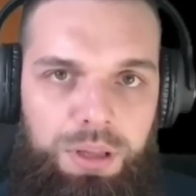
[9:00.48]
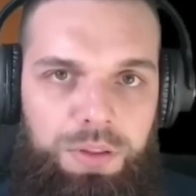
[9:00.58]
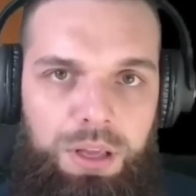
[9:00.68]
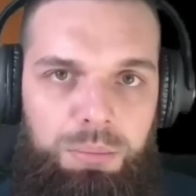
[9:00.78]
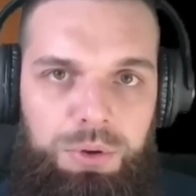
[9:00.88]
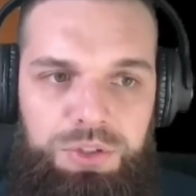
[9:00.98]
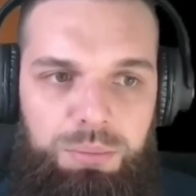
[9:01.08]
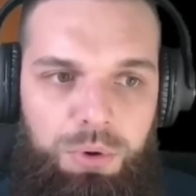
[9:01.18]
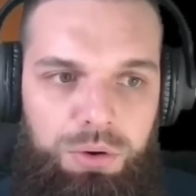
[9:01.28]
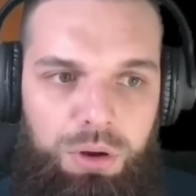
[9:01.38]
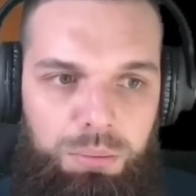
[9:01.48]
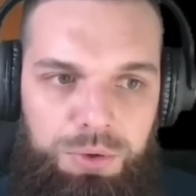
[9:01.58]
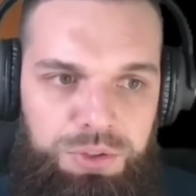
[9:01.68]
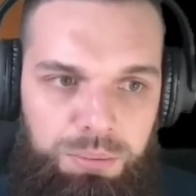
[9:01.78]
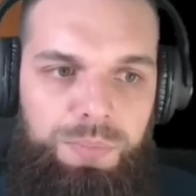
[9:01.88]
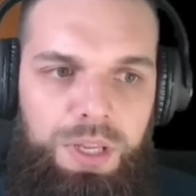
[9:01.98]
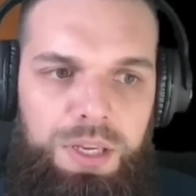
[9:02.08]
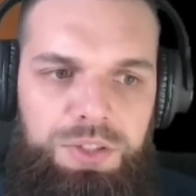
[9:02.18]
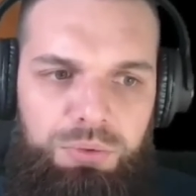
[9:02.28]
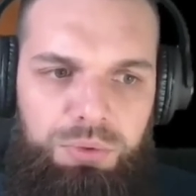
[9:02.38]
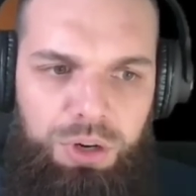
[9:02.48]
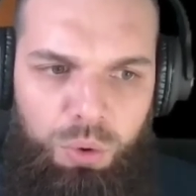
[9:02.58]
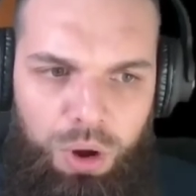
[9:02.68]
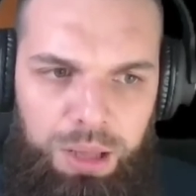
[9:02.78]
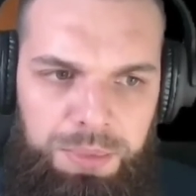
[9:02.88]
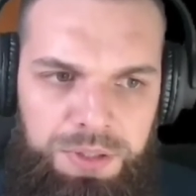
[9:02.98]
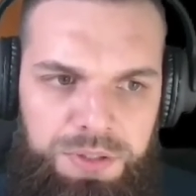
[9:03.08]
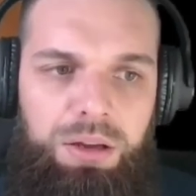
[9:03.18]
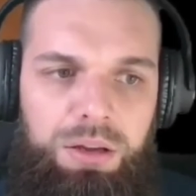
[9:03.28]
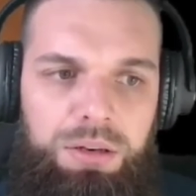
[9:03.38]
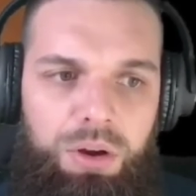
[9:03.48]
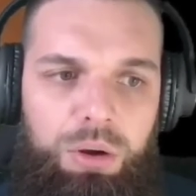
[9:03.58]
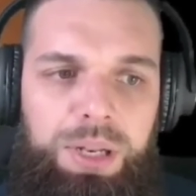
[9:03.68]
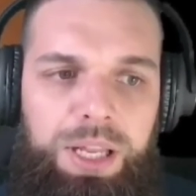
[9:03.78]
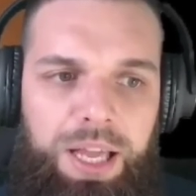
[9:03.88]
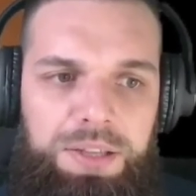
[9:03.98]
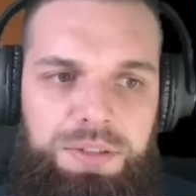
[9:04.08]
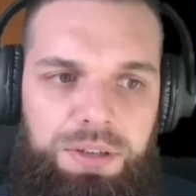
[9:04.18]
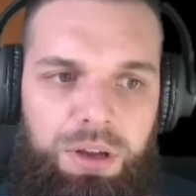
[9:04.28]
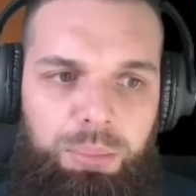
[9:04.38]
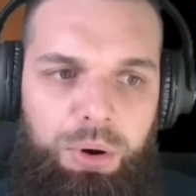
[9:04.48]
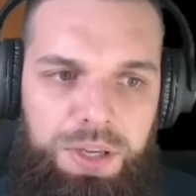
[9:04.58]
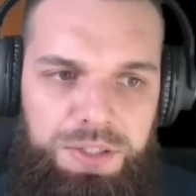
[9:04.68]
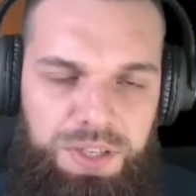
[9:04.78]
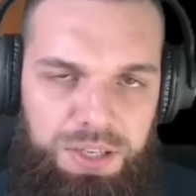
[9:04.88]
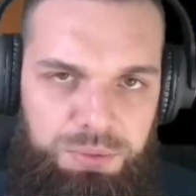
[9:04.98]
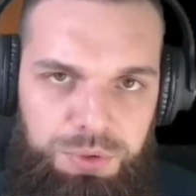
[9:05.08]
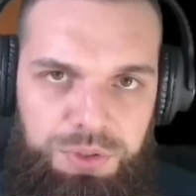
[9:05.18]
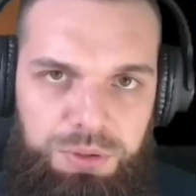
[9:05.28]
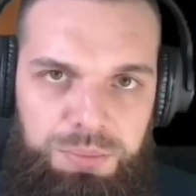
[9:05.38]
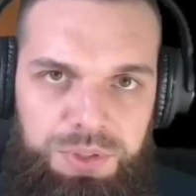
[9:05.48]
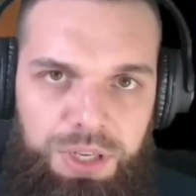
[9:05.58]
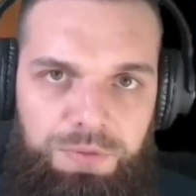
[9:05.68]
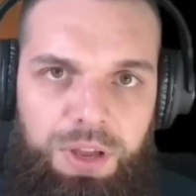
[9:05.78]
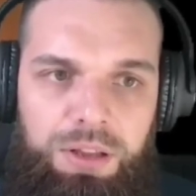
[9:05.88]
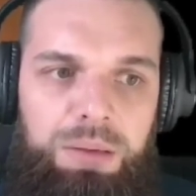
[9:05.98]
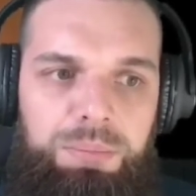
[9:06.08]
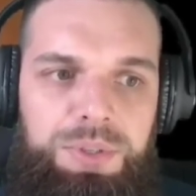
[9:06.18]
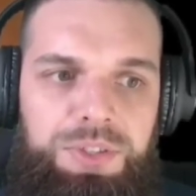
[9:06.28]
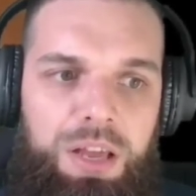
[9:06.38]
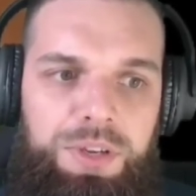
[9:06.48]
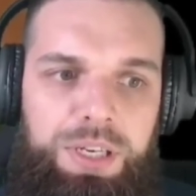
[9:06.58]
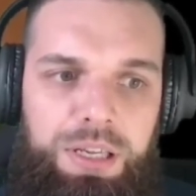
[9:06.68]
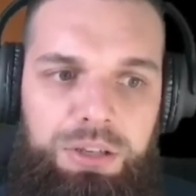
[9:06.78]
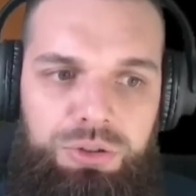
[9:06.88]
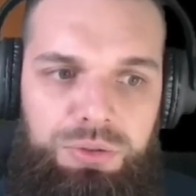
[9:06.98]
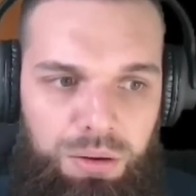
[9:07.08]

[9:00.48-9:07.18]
they're Muslim or not Muslim, it's a requirement and obligated upon us as Muslims. If our neighbors have any issues,